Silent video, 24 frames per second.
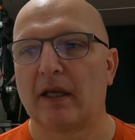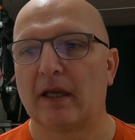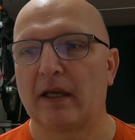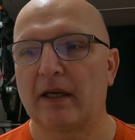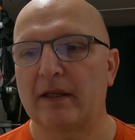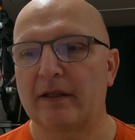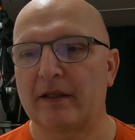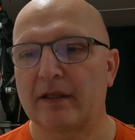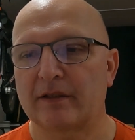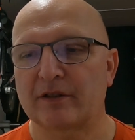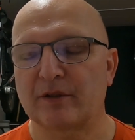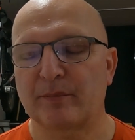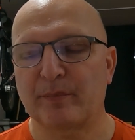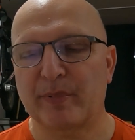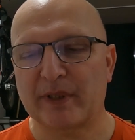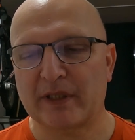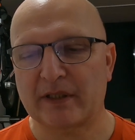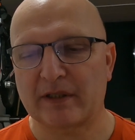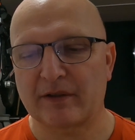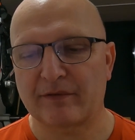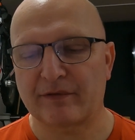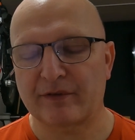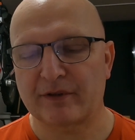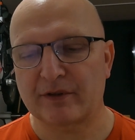There's a
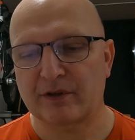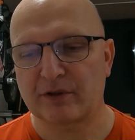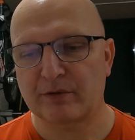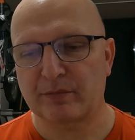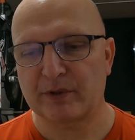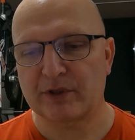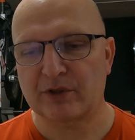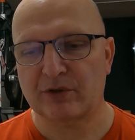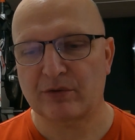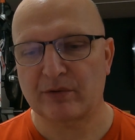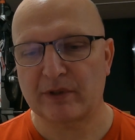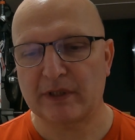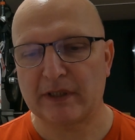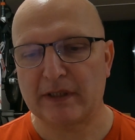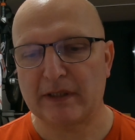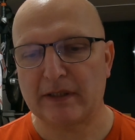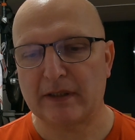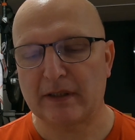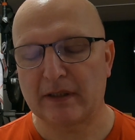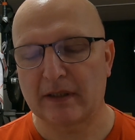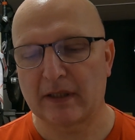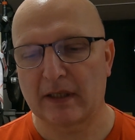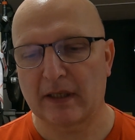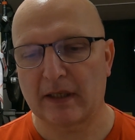big difference
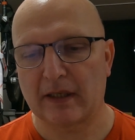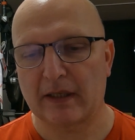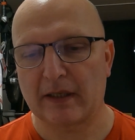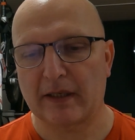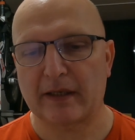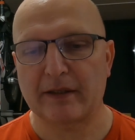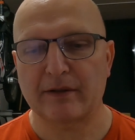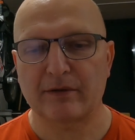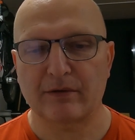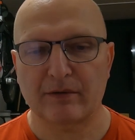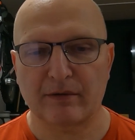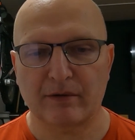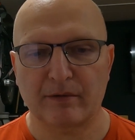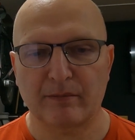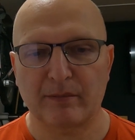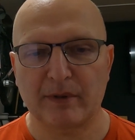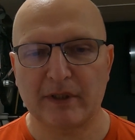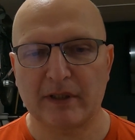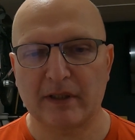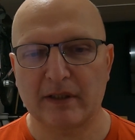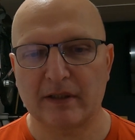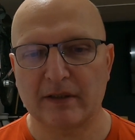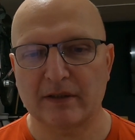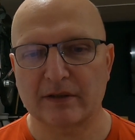between 900
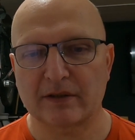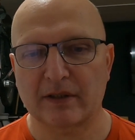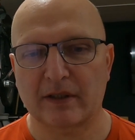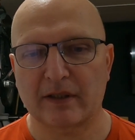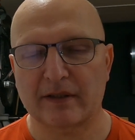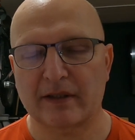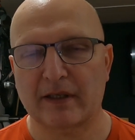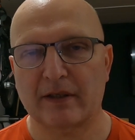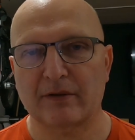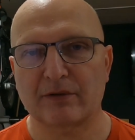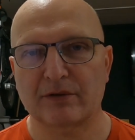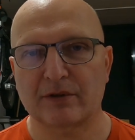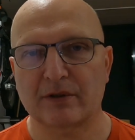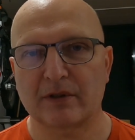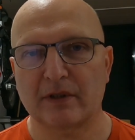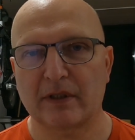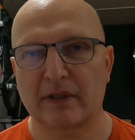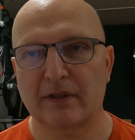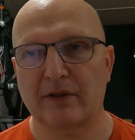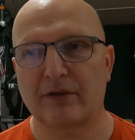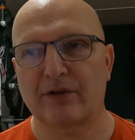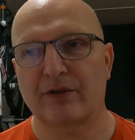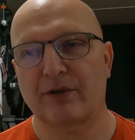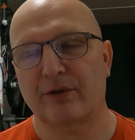meters and
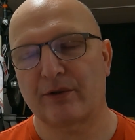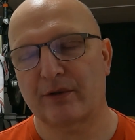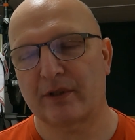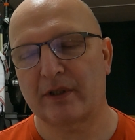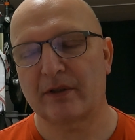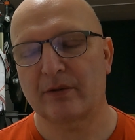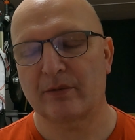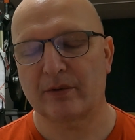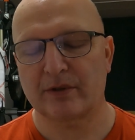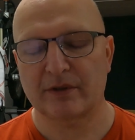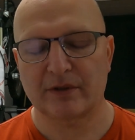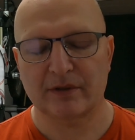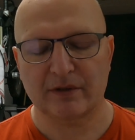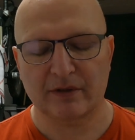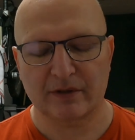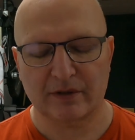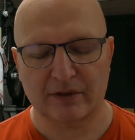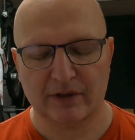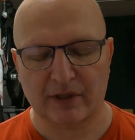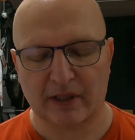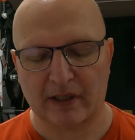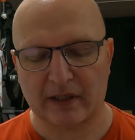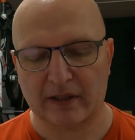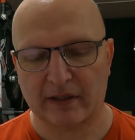1,030, which is the
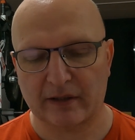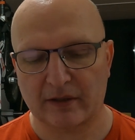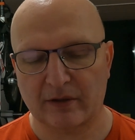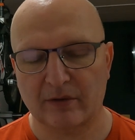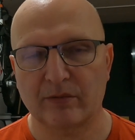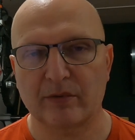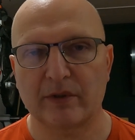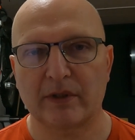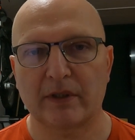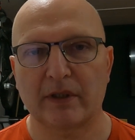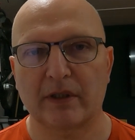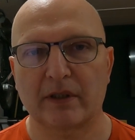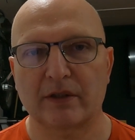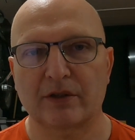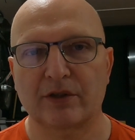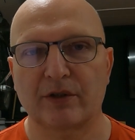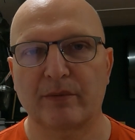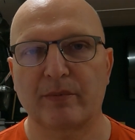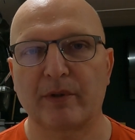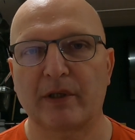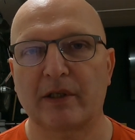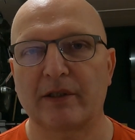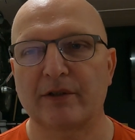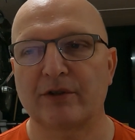target we're
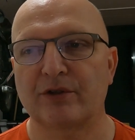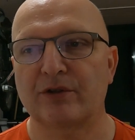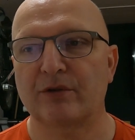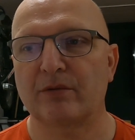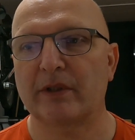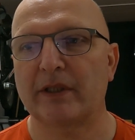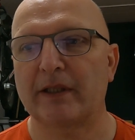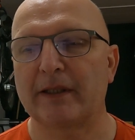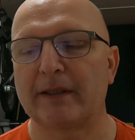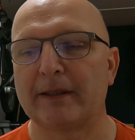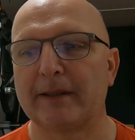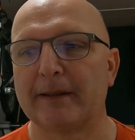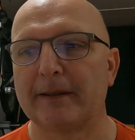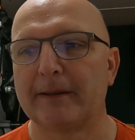typically shooting.